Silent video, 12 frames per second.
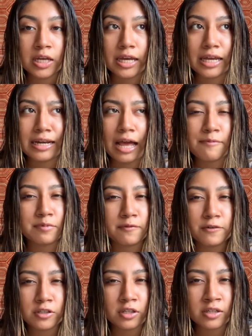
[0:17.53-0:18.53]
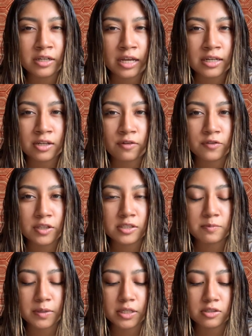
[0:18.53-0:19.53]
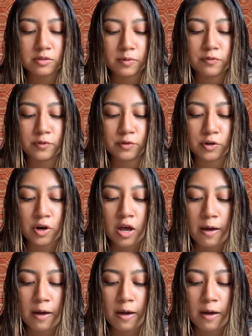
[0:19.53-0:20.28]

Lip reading: And I've never done any of these videos before,